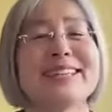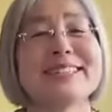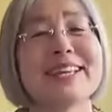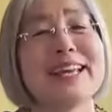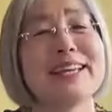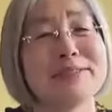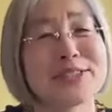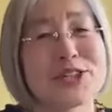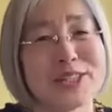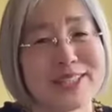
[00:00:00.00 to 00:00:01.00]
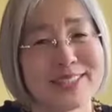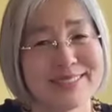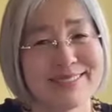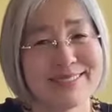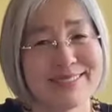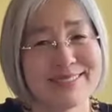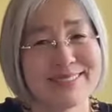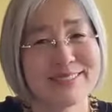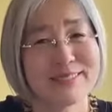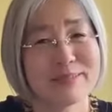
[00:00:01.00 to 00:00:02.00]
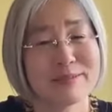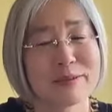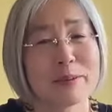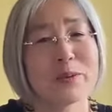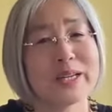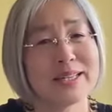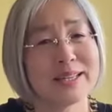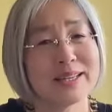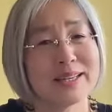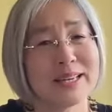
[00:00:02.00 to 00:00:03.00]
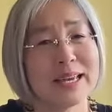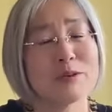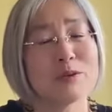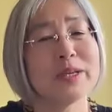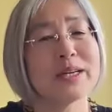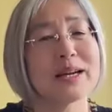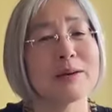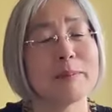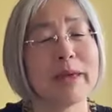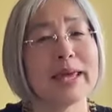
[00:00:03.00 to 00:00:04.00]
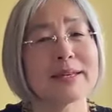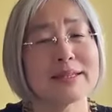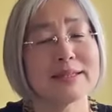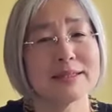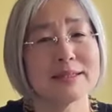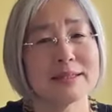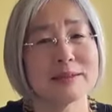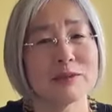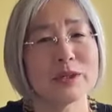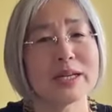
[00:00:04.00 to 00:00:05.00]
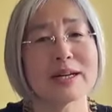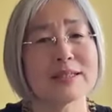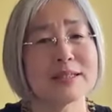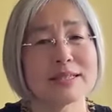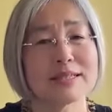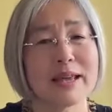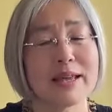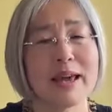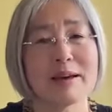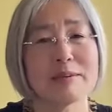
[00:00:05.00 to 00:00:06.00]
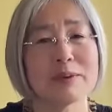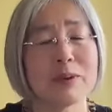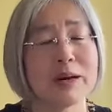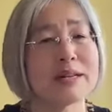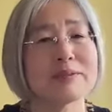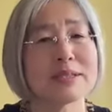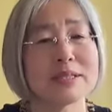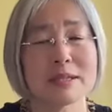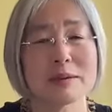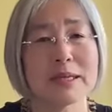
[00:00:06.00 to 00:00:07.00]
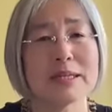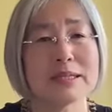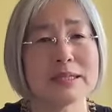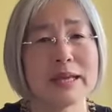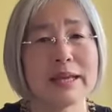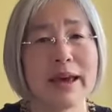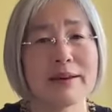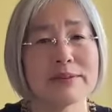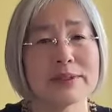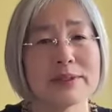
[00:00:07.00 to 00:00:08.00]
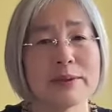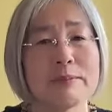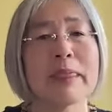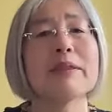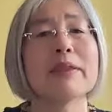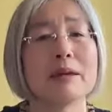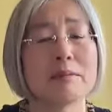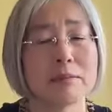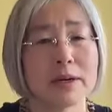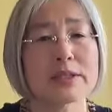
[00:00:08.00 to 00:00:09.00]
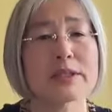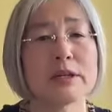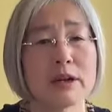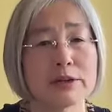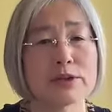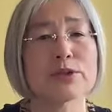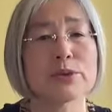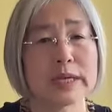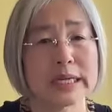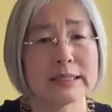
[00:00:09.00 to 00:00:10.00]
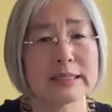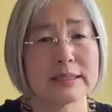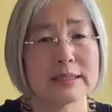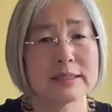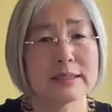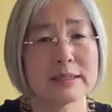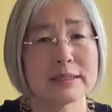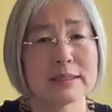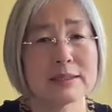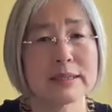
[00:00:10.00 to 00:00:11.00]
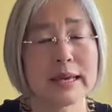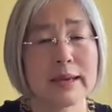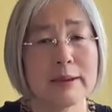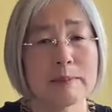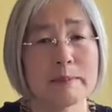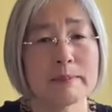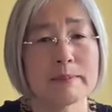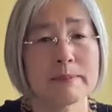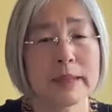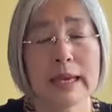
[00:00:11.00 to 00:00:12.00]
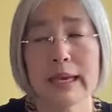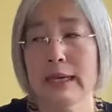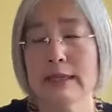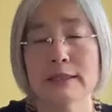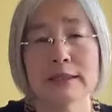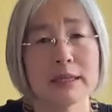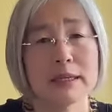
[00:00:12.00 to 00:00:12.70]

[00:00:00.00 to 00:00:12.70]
save children from reading, and we gotta make, regardless they have whatever disability they have, they must learn to read. Okay, and